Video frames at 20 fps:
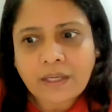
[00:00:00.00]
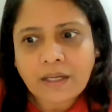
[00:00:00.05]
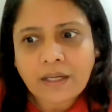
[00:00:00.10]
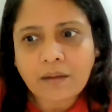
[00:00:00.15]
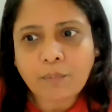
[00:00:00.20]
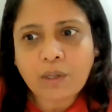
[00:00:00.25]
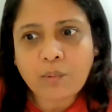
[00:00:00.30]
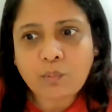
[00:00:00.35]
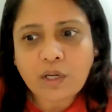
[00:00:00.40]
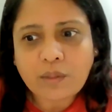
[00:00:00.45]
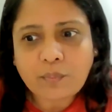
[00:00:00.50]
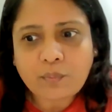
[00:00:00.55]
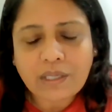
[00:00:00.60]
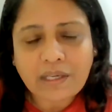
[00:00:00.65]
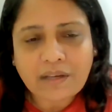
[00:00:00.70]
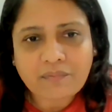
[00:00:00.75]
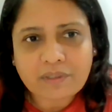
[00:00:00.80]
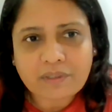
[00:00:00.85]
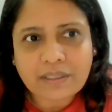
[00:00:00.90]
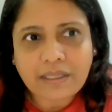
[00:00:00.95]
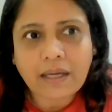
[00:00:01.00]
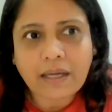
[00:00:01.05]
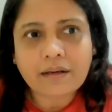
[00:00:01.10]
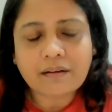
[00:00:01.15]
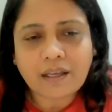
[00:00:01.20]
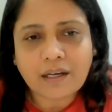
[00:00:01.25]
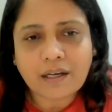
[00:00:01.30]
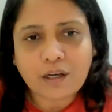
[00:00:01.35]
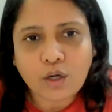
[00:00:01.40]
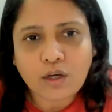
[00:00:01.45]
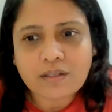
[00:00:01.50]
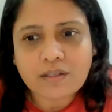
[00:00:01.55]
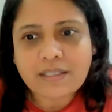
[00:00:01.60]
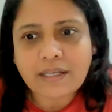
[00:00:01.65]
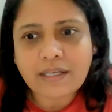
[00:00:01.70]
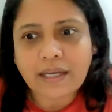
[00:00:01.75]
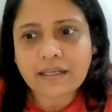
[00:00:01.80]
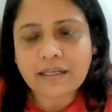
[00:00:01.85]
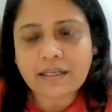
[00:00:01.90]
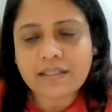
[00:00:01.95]
But what we have done
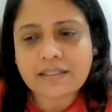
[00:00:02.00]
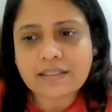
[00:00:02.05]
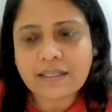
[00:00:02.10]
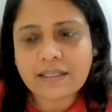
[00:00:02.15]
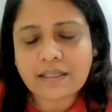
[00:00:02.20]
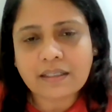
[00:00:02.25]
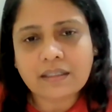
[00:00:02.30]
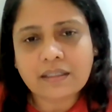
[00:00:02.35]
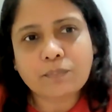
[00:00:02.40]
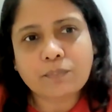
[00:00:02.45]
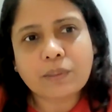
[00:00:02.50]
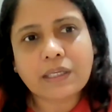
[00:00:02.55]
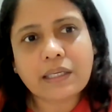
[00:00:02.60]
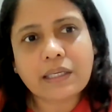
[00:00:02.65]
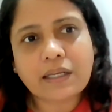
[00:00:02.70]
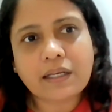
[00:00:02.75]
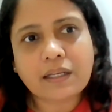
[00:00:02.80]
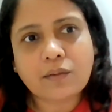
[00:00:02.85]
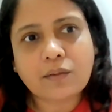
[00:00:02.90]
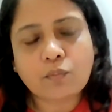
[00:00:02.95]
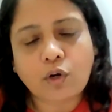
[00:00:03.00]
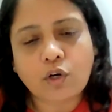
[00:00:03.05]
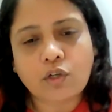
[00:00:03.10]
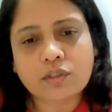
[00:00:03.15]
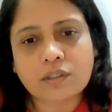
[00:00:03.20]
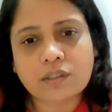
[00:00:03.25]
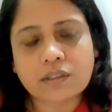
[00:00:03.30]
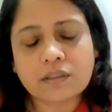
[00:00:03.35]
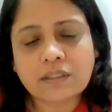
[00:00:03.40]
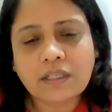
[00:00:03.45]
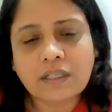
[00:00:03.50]
alongside is taken the peer learning model